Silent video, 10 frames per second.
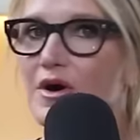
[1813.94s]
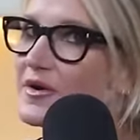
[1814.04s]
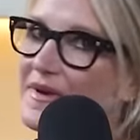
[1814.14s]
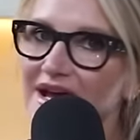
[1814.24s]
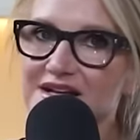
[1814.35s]

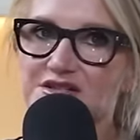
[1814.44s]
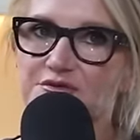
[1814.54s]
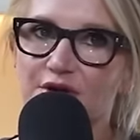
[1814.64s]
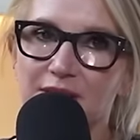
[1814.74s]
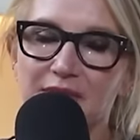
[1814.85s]
Welcome back. It's
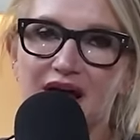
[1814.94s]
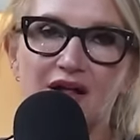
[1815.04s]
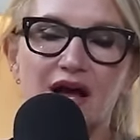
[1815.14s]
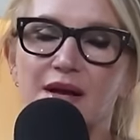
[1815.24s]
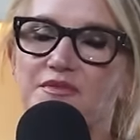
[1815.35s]
your friend
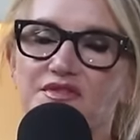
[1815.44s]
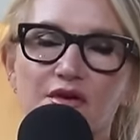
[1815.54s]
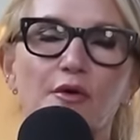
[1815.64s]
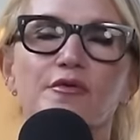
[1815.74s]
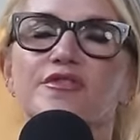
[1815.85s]
Mel. I am
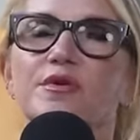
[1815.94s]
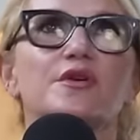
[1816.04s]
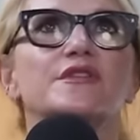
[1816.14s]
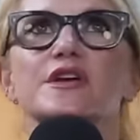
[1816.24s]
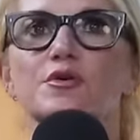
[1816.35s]
so
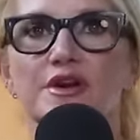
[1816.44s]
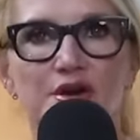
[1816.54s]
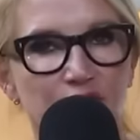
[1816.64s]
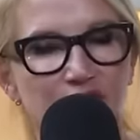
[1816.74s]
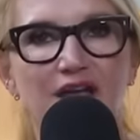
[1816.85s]
thrilled that you are
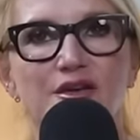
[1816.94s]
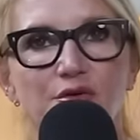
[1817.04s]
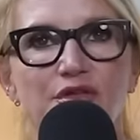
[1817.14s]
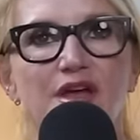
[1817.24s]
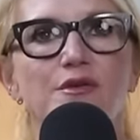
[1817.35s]
here. Thank
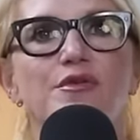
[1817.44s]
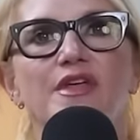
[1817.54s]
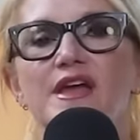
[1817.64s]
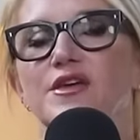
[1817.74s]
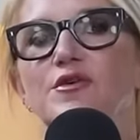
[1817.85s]
you, thank you,
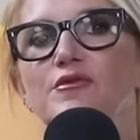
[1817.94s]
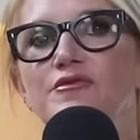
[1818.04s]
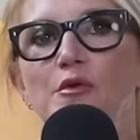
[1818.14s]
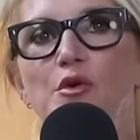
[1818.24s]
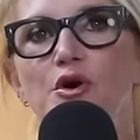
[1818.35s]
thank you
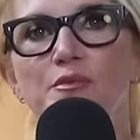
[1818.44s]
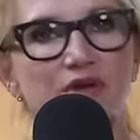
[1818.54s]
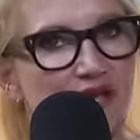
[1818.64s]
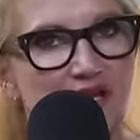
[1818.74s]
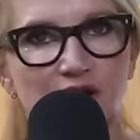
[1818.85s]
for
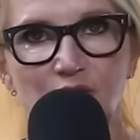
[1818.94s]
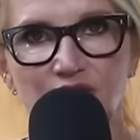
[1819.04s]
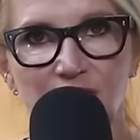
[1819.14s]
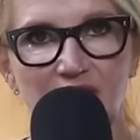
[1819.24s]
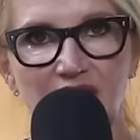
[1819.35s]
being here
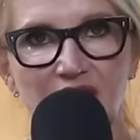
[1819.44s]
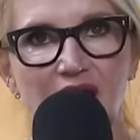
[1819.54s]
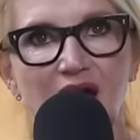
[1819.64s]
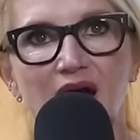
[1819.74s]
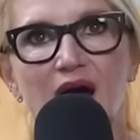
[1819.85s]
with
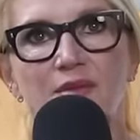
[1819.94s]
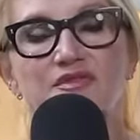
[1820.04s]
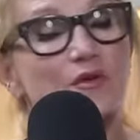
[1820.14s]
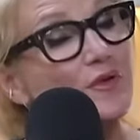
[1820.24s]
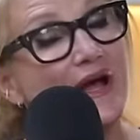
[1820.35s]
me. I'm
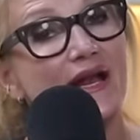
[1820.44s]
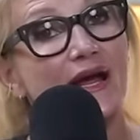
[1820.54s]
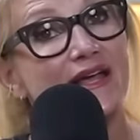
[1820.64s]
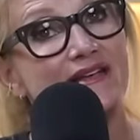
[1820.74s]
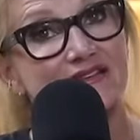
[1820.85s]
so glad
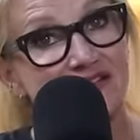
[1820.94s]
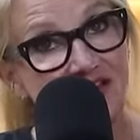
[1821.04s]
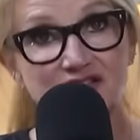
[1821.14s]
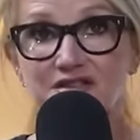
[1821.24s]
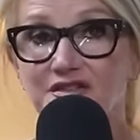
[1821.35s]
I get to
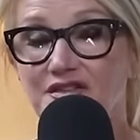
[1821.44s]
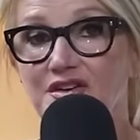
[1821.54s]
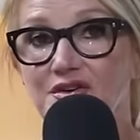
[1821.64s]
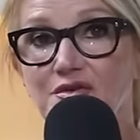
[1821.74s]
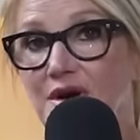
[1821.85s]
teach this
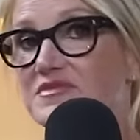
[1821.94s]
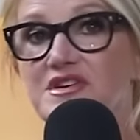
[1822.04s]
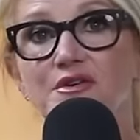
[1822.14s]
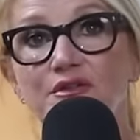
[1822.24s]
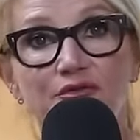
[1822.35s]
to you. I'm
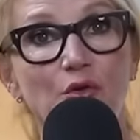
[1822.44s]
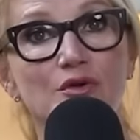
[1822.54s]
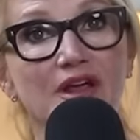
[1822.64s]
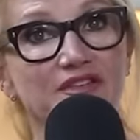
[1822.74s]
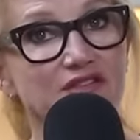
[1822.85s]
sharing the
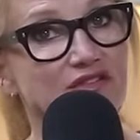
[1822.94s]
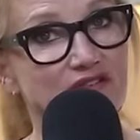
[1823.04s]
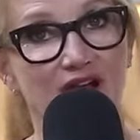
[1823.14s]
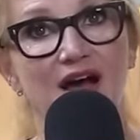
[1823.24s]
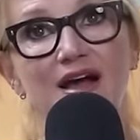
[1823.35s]
four
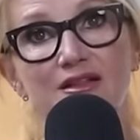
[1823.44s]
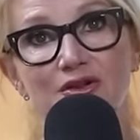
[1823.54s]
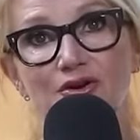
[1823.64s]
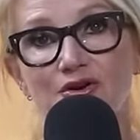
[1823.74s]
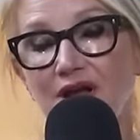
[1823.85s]
lessons that I
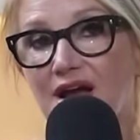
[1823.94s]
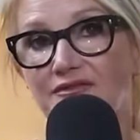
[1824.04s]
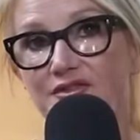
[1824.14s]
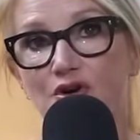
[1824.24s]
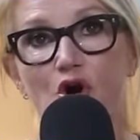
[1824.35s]
learned
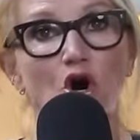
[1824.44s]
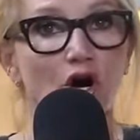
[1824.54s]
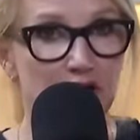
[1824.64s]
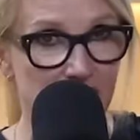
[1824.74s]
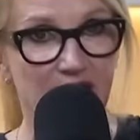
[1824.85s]
after
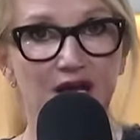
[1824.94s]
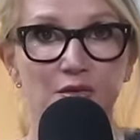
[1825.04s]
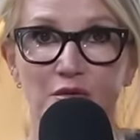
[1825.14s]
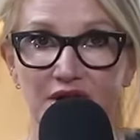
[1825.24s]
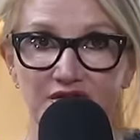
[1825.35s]

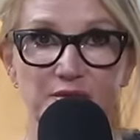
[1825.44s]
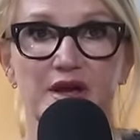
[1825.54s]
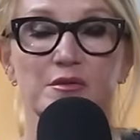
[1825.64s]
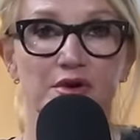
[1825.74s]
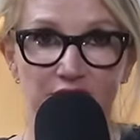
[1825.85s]
auditing what has
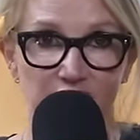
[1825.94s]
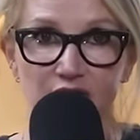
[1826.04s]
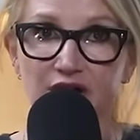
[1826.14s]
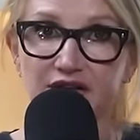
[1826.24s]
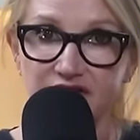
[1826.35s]
been one of the
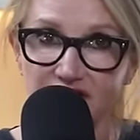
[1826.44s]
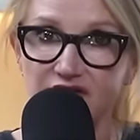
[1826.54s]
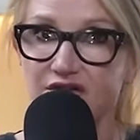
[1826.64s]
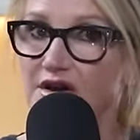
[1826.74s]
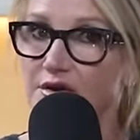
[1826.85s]

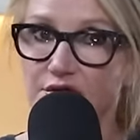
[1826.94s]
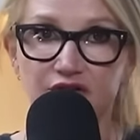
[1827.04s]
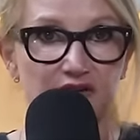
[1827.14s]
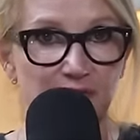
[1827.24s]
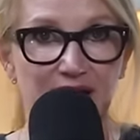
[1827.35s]
craziest
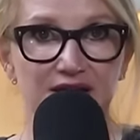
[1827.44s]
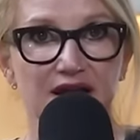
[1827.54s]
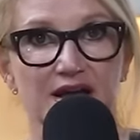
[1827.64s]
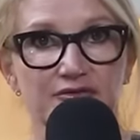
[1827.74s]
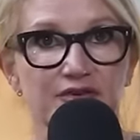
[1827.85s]
years of my
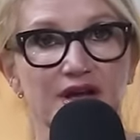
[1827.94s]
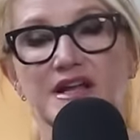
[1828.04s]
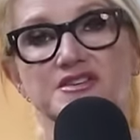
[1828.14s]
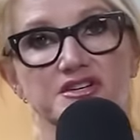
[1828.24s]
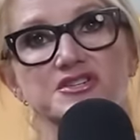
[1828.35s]
life.
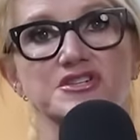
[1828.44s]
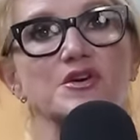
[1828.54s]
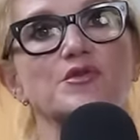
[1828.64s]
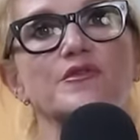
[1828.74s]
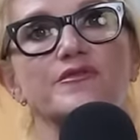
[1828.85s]
And I just
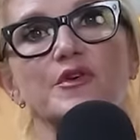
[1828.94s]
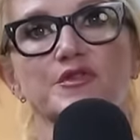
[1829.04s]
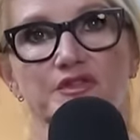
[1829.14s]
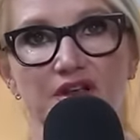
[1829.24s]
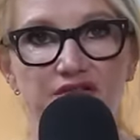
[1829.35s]
shared the
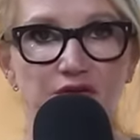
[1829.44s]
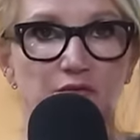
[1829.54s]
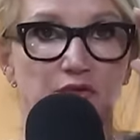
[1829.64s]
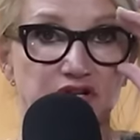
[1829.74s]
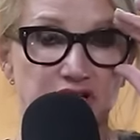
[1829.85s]
first
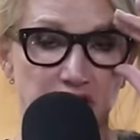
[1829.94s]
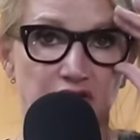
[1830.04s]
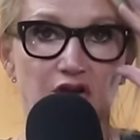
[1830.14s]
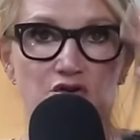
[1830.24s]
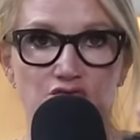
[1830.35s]
lesson, which
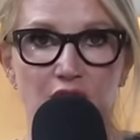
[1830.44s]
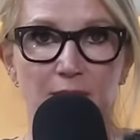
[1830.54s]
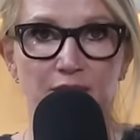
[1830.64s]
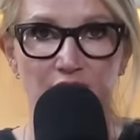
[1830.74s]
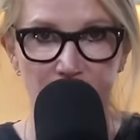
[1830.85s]
is
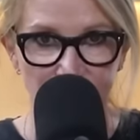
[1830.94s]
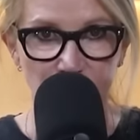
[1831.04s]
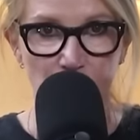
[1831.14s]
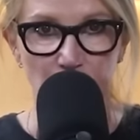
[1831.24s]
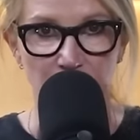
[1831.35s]
drop the
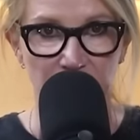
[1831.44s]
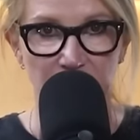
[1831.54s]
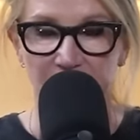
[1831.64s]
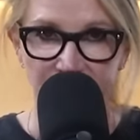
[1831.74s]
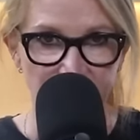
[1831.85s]
sword.
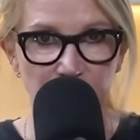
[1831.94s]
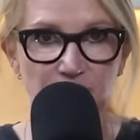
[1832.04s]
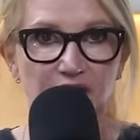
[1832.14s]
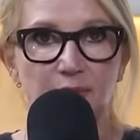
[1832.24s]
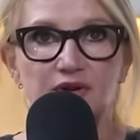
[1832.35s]
Has to do
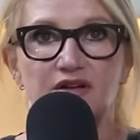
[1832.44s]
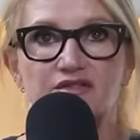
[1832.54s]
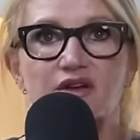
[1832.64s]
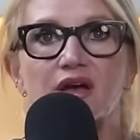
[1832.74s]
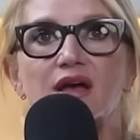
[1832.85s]
with
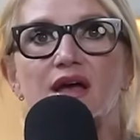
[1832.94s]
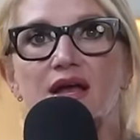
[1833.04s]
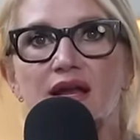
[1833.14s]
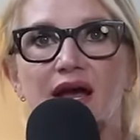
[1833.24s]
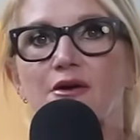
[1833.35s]
happiness.
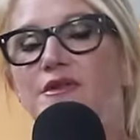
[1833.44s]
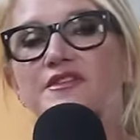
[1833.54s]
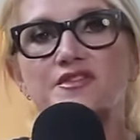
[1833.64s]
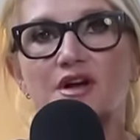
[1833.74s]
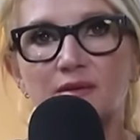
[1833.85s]
Now,
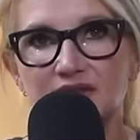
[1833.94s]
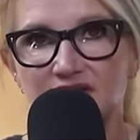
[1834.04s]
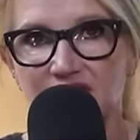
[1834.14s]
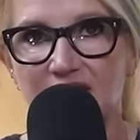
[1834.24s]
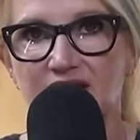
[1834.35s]
let's talk about
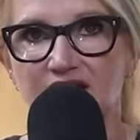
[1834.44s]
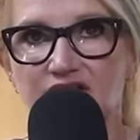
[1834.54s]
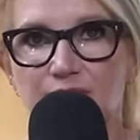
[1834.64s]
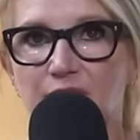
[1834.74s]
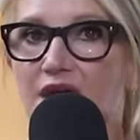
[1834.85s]
the second
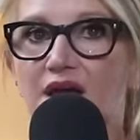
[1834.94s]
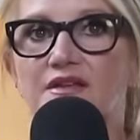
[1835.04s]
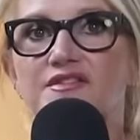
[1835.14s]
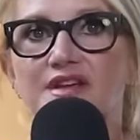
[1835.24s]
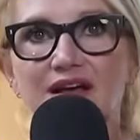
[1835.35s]
lesson.
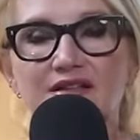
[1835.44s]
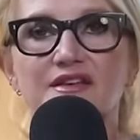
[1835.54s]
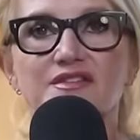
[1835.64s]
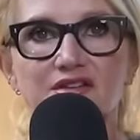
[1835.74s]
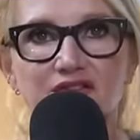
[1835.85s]
The second
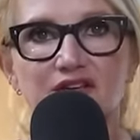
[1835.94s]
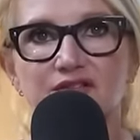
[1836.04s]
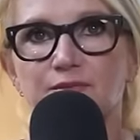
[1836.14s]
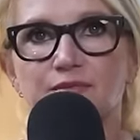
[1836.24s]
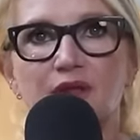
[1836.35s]
lesson is
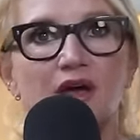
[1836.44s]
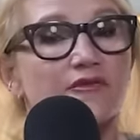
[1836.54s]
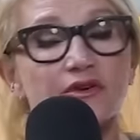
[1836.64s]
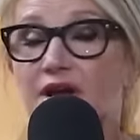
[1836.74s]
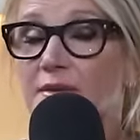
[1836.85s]
this.
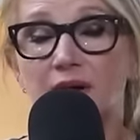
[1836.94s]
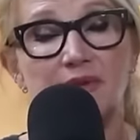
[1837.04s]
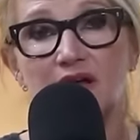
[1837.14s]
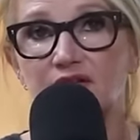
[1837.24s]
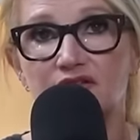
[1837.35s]
Forget
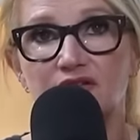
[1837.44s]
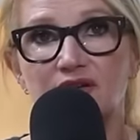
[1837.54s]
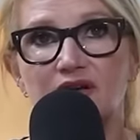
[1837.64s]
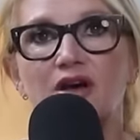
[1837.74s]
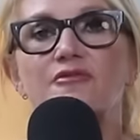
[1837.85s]
about balance.
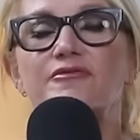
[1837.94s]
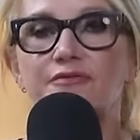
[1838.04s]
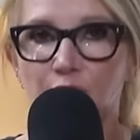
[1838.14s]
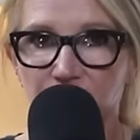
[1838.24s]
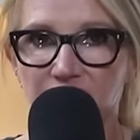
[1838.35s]

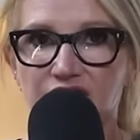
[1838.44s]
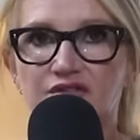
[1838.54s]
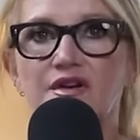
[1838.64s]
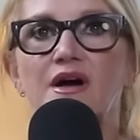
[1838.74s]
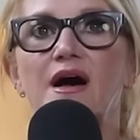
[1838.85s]

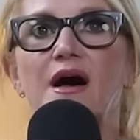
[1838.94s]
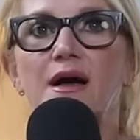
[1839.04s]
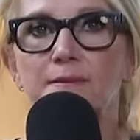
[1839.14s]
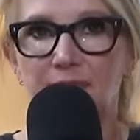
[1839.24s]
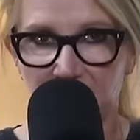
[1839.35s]
Focus
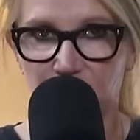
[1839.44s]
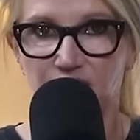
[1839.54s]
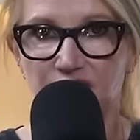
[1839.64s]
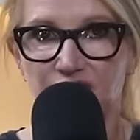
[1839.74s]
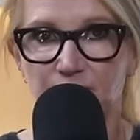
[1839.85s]
on
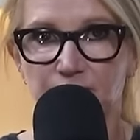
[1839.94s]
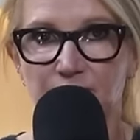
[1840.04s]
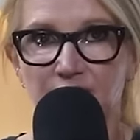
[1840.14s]
boundaries.